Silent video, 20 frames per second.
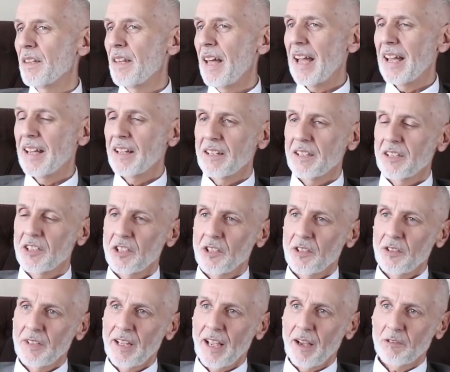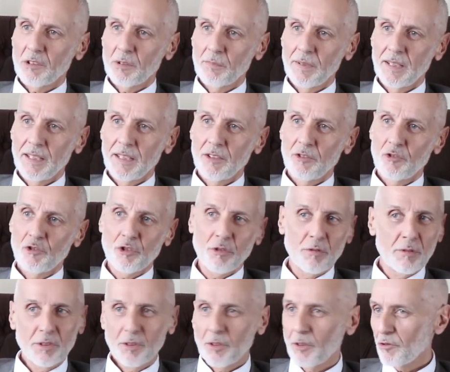That turned out to be
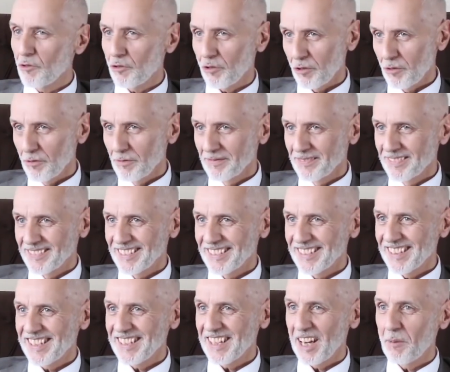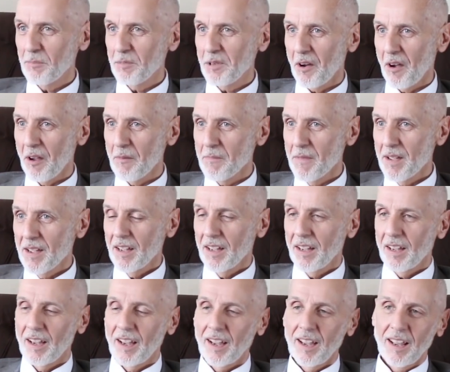true and not true at the same time,
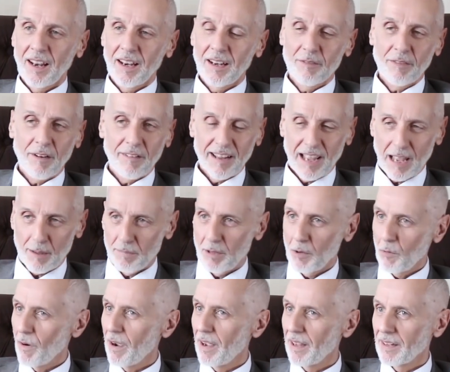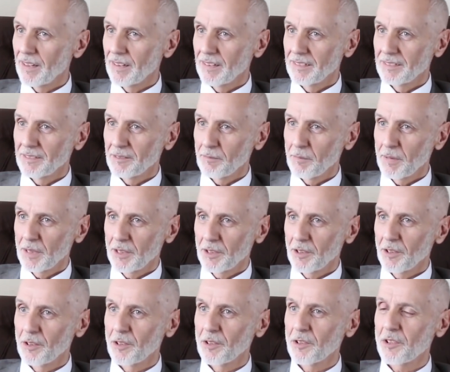in a very happy way,
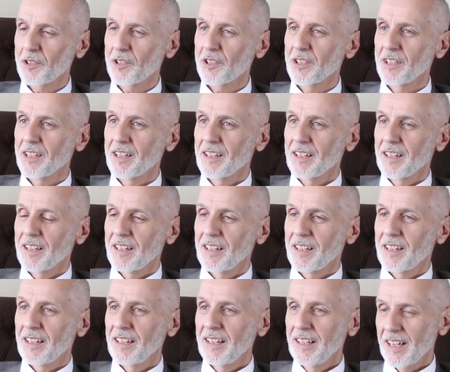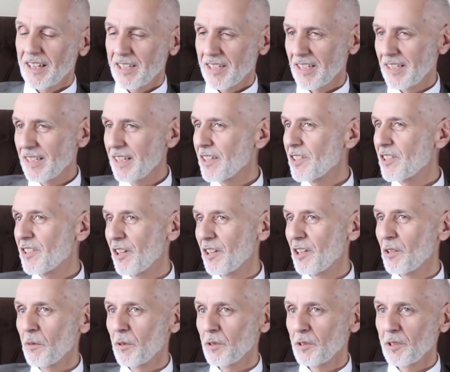because yes, it does
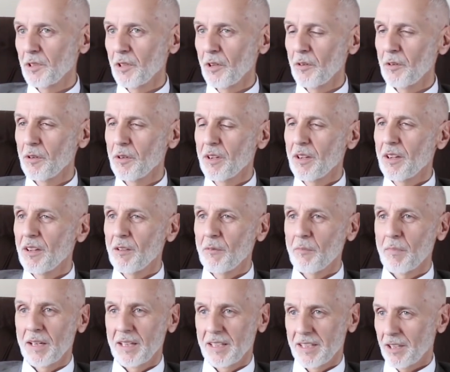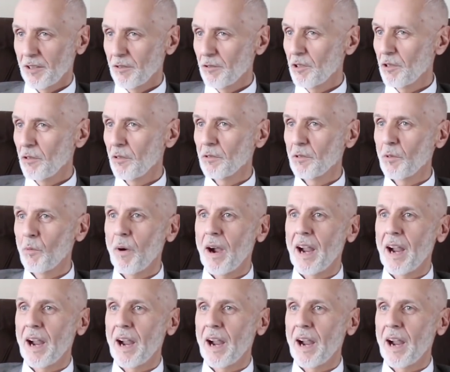tell you what to do, but it tells you in the